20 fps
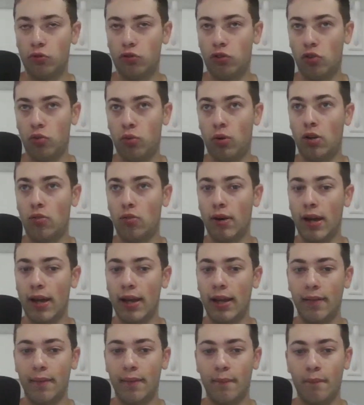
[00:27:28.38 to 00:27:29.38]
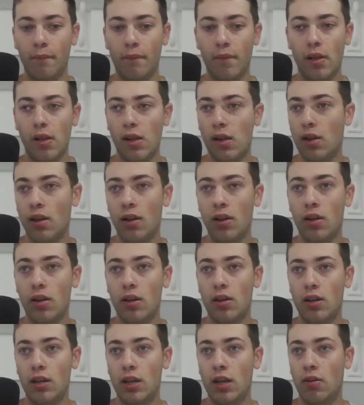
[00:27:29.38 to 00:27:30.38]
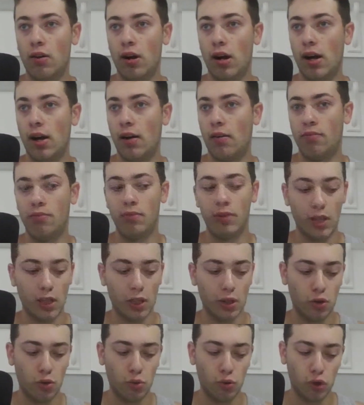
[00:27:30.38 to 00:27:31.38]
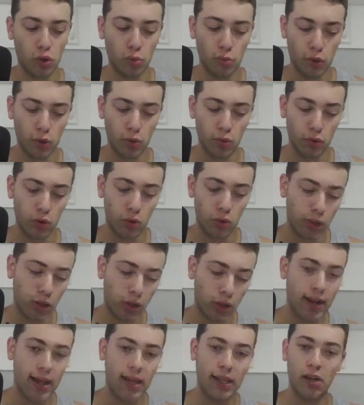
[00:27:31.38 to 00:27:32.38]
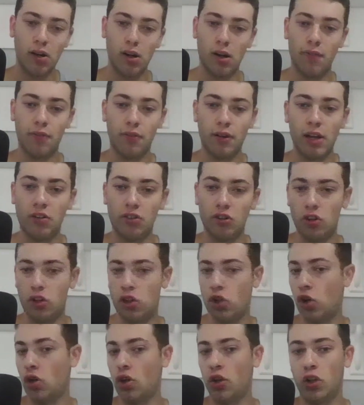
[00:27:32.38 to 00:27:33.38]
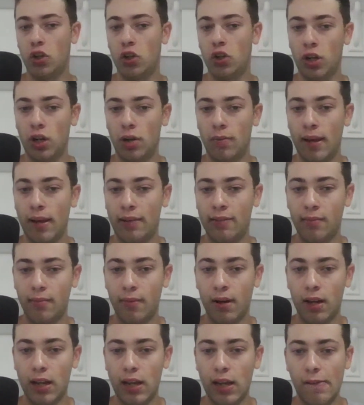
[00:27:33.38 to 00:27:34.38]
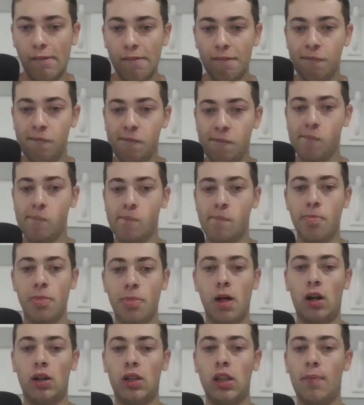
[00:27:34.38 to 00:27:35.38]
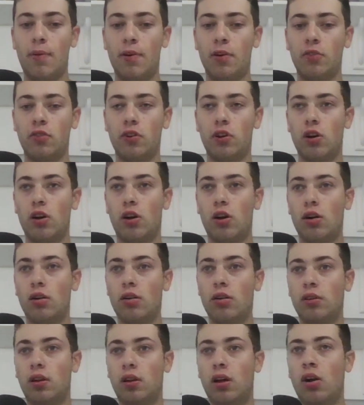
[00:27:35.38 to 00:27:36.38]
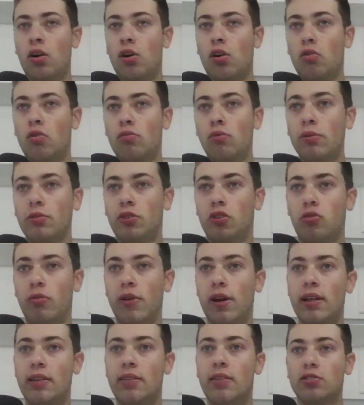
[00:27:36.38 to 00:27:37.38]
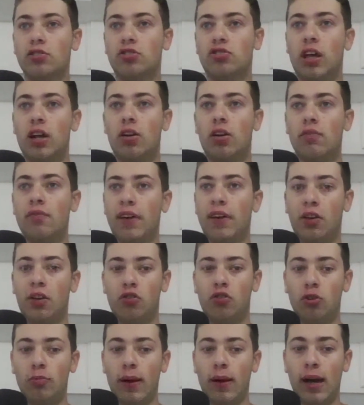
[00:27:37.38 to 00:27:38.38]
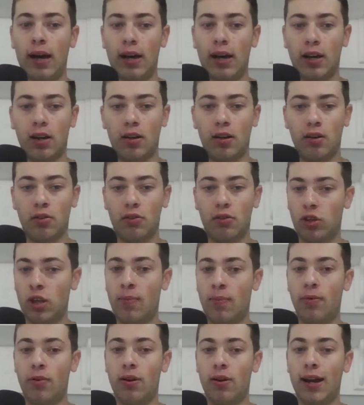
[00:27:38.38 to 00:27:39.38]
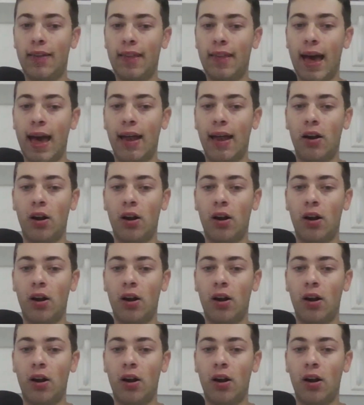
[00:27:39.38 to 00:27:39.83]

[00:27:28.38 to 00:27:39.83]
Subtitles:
Just won a ring. You win a ring and you're a free agent. You're gonna make some money. Clippers are willing to trade their center Ivica Zubac. Keep your eye on that.